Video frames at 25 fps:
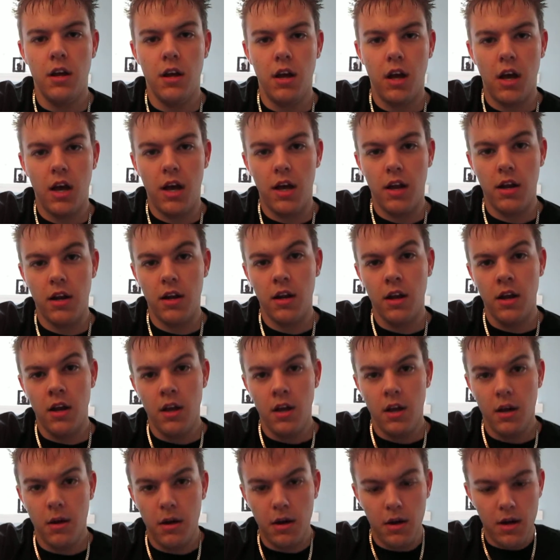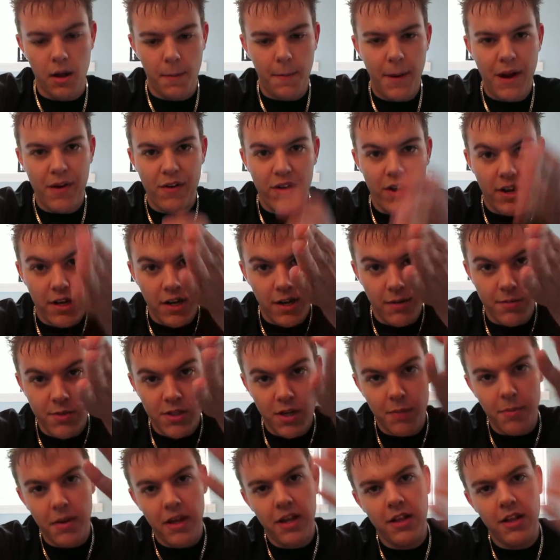and a barrier comes up